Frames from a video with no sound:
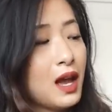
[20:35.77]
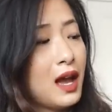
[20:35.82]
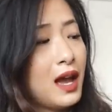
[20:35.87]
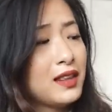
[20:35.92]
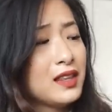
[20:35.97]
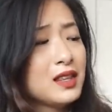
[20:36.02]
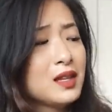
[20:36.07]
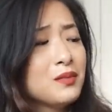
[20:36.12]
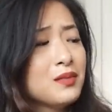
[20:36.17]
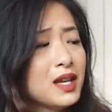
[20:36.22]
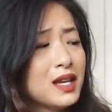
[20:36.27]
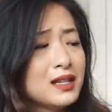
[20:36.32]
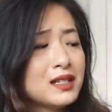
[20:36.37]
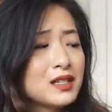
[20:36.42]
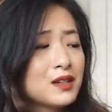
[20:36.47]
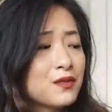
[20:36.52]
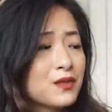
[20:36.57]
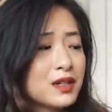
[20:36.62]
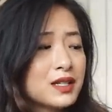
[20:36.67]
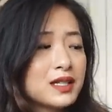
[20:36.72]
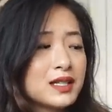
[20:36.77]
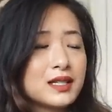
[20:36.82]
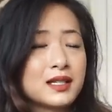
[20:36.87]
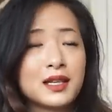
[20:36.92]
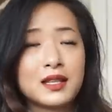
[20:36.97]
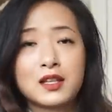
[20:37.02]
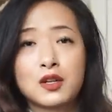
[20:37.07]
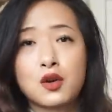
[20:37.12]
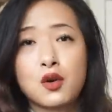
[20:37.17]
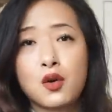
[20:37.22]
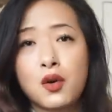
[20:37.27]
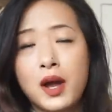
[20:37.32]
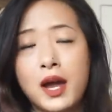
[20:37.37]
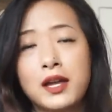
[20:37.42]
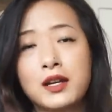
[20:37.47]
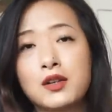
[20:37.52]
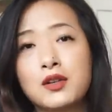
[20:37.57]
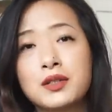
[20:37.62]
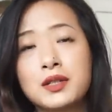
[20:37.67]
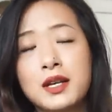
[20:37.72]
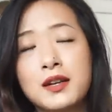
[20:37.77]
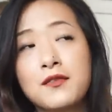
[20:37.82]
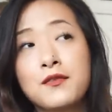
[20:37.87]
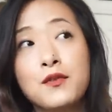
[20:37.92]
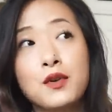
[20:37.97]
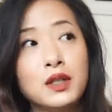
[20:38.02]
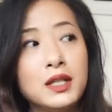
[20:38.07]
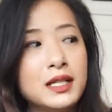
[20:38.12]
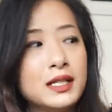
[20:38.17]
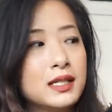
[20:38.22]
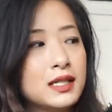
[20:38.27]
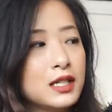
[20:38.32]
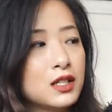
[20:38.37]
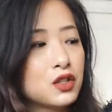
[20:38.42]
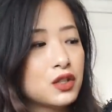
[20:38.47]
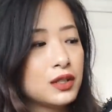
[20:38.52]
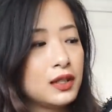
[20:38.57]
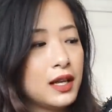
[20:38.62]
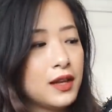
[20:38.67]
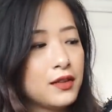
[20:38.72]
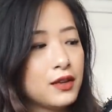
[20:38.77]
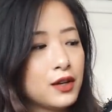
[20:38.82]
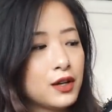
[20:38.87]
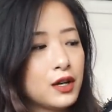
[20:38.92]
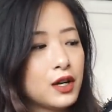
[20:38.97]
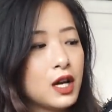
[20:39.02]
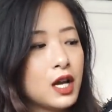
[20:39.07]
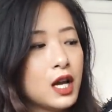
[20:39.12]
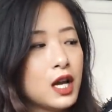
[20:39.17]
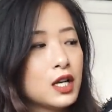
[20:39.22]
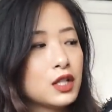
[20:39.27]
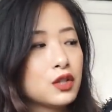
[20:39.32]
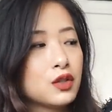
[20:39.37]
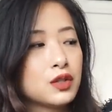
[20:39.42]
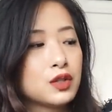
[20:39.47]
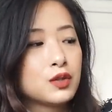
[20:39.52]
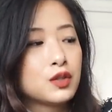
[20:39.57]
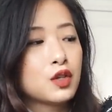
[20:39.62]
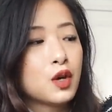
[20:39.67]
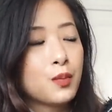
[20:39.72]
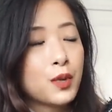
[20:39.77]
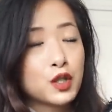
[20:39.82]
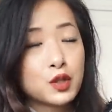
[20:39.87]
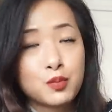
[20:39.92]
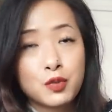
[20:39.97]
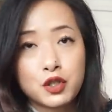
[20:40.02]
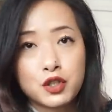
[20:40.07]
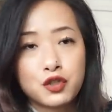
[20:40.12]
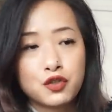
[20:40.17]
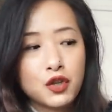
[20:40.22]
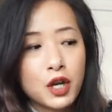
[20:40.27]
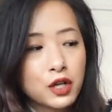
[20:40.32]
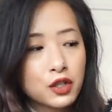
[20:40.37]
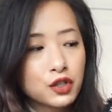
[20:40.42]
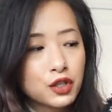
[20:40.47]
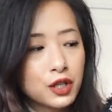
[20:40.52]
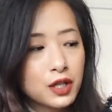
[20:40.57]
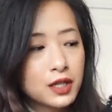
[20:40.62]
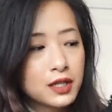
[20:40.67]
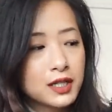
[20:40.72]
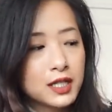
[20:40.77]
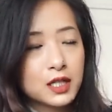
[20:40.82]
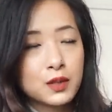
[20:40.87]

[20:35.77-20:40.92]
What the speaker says: I think the main difference is that the Coco Handle is like fully stitched leather, so it's so much more structured.